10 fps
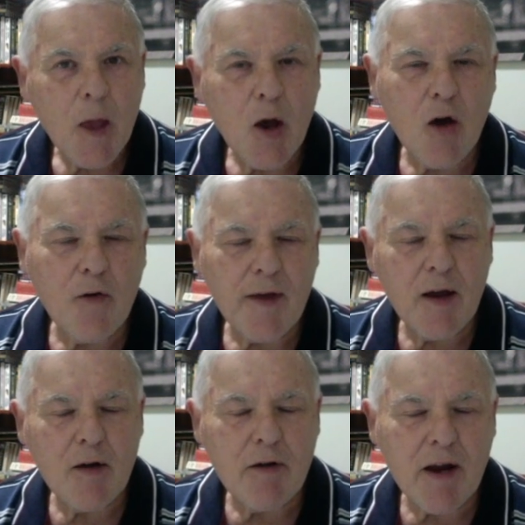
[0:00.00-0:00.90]
of
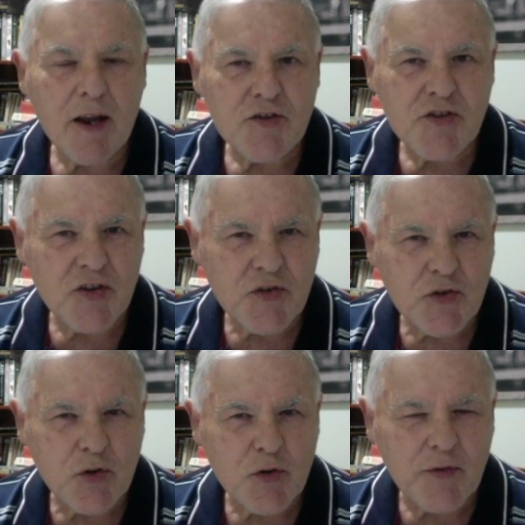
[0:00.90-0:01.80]
our chess
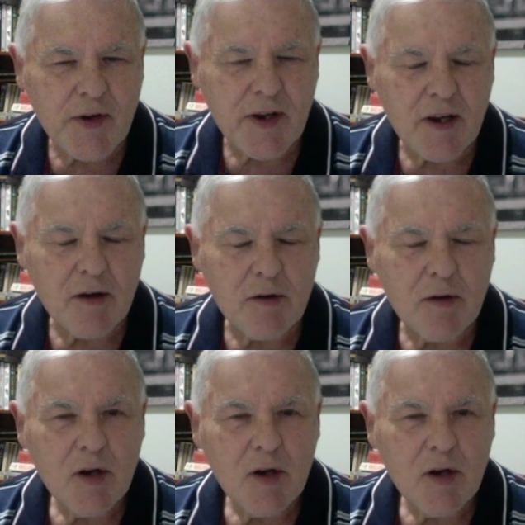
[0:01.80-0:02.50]
school video,